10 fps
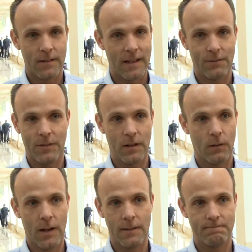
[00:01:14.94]
10 feet
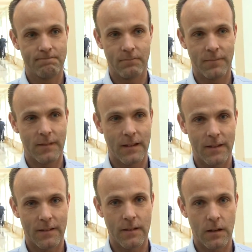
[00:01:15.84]
away.
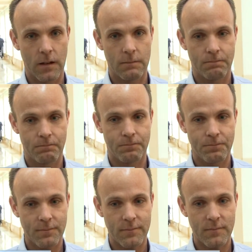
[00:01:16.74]
It's um,
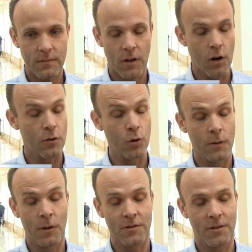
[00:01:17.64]
hard to
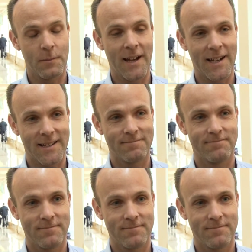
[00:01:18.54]
hold emotions back.